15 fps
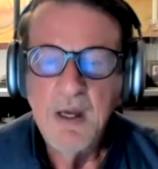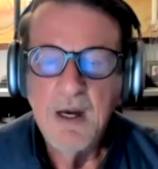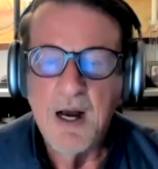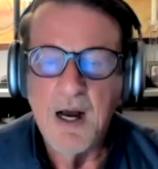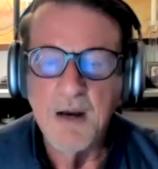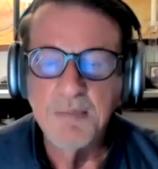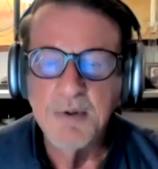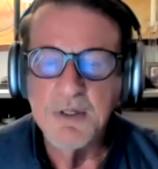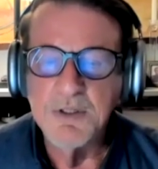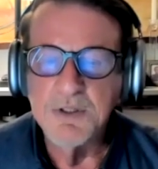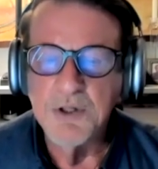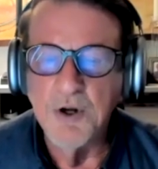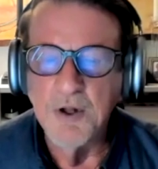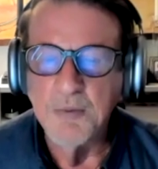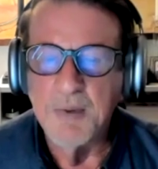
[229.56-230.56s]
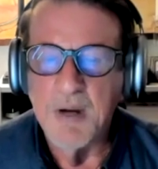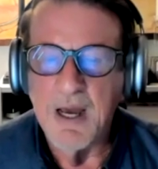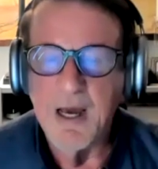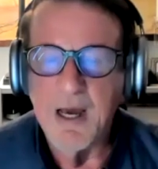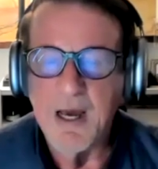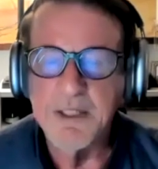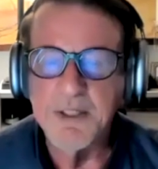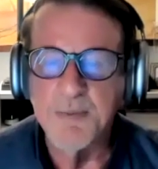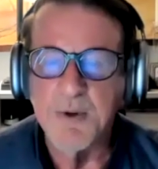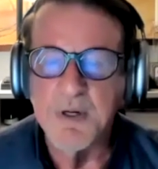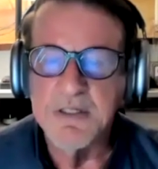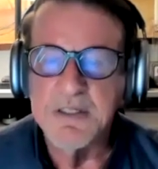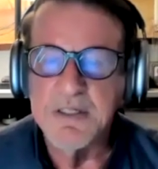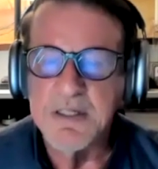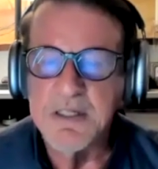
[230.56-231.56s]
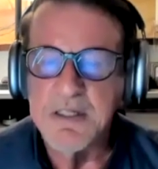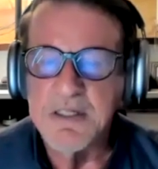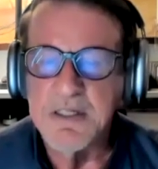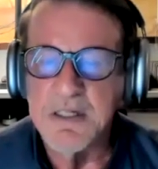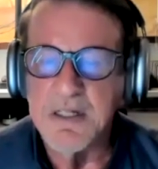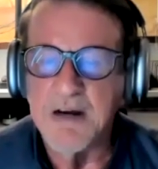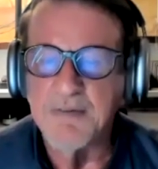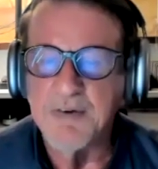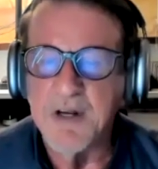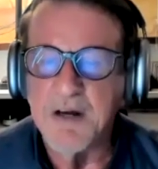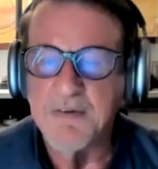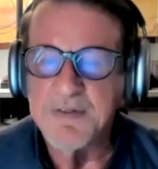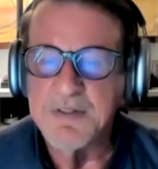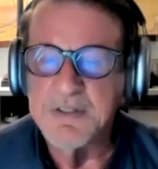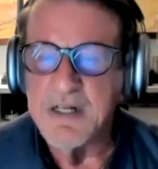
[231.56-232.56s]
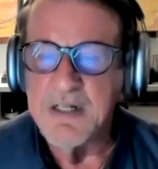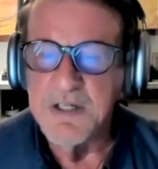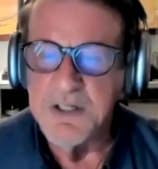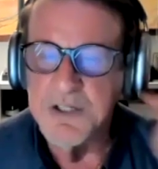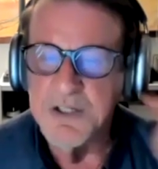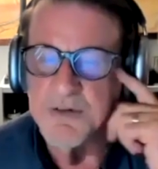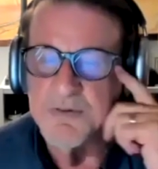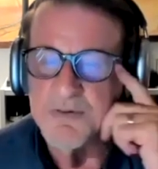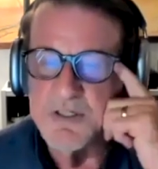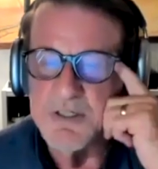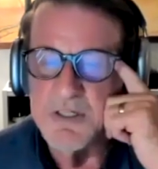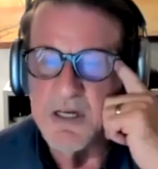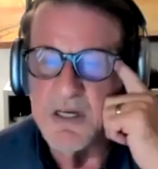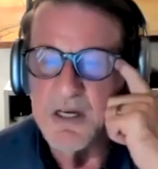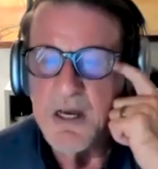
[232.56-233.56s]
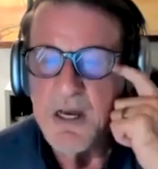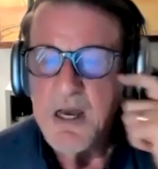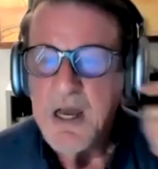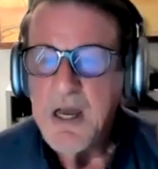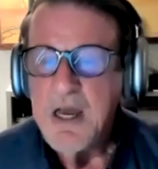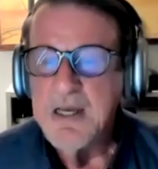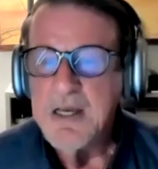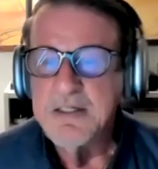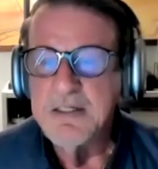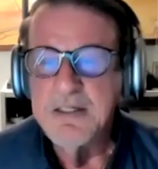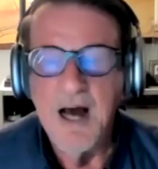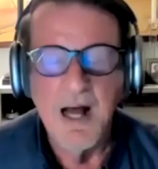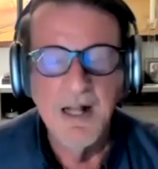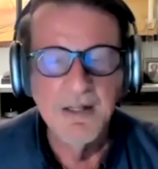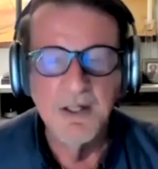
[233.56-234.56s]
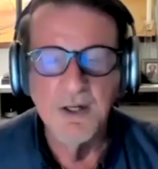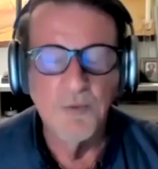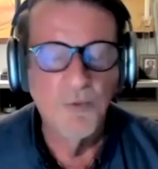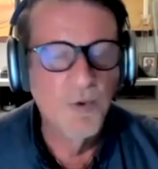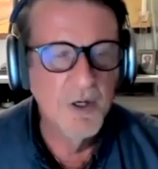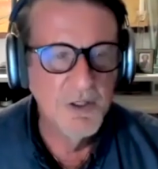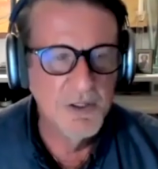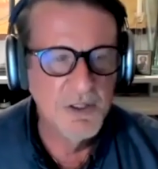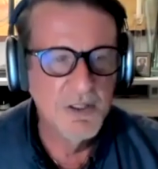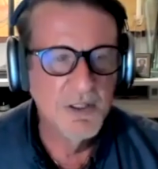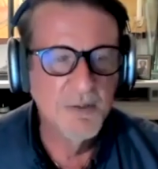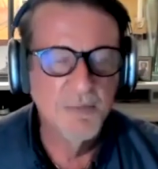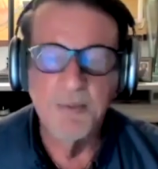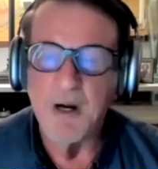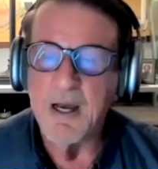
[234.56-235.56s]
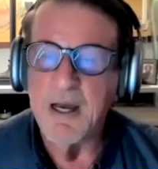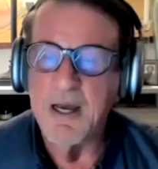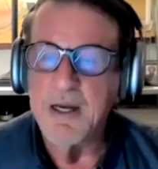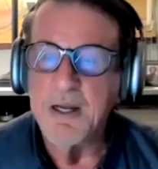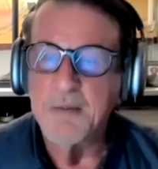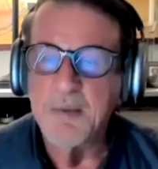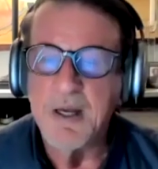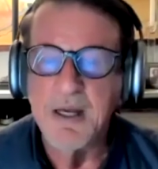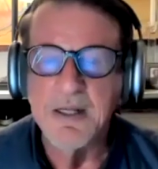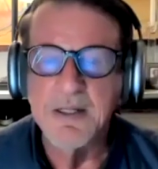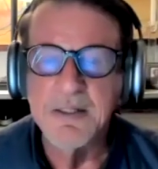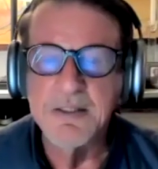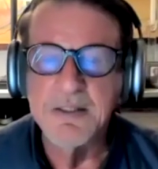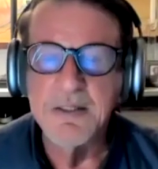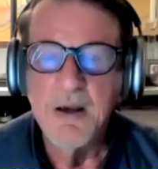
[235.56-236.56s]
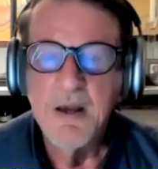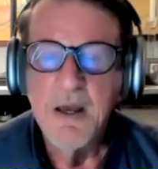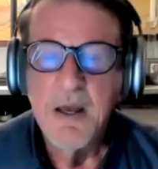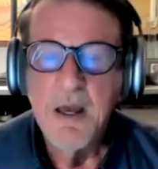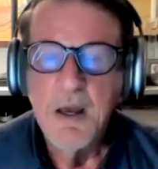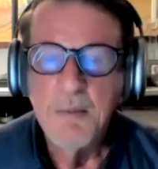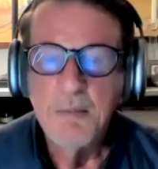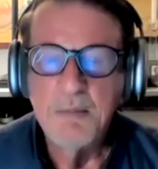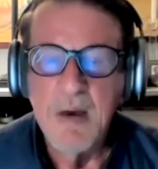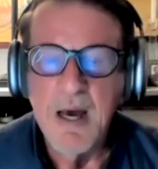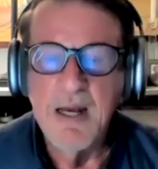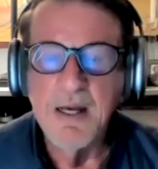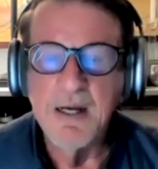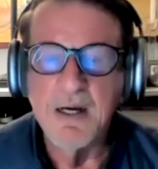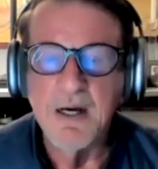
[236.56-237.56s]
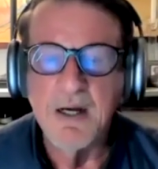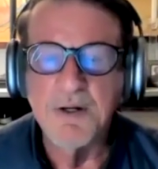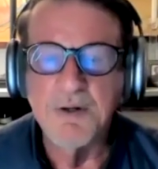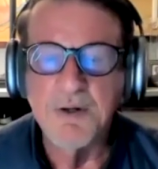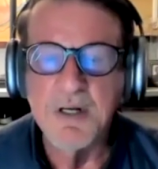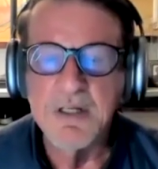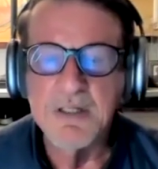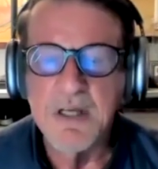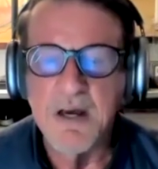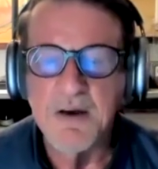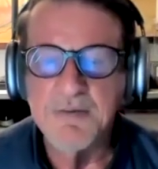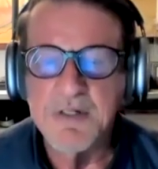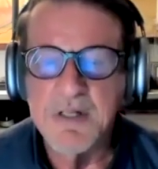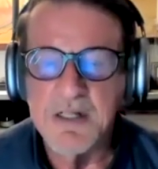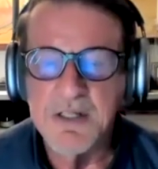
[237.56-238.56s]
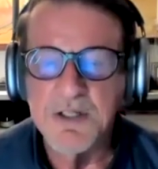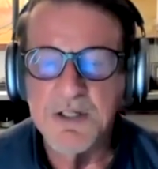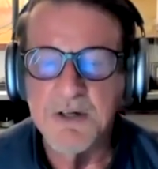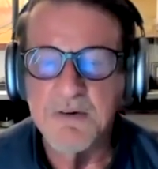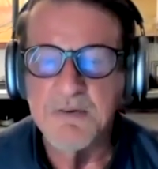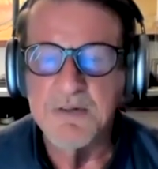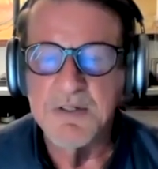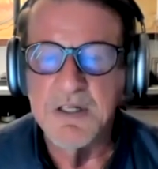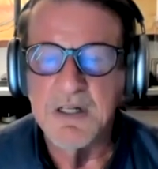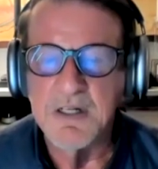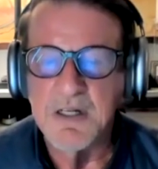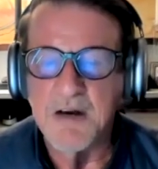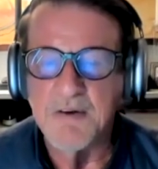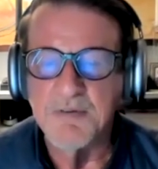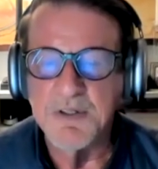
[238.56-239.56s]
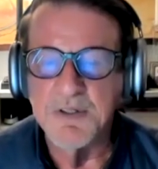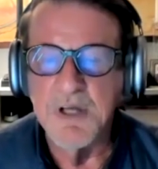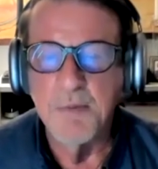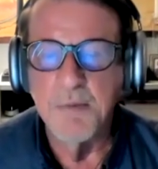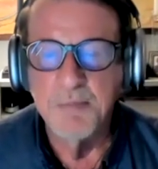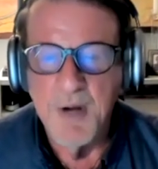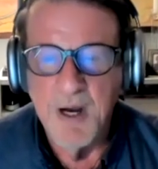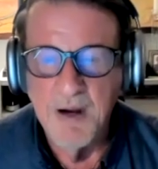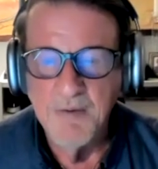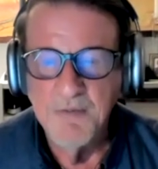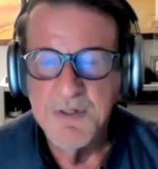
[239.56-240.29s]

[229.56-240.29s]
I've been told by experts that this level of debt servicing is not the worst by any means. Many countries have debt servicing levels above